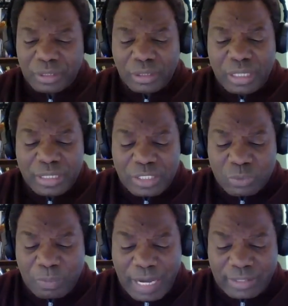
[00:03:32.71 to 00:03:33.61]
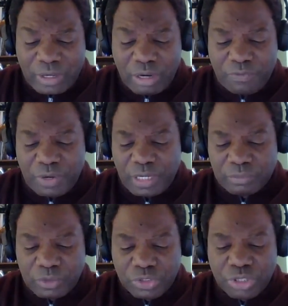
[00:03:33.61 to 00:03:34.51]
in this part of
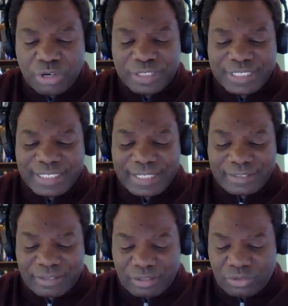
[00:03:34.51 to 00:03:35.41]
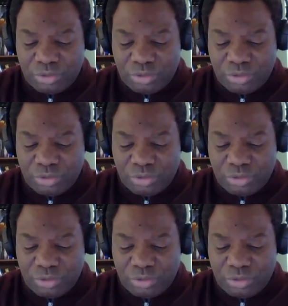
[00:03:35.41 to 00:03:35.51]
John 6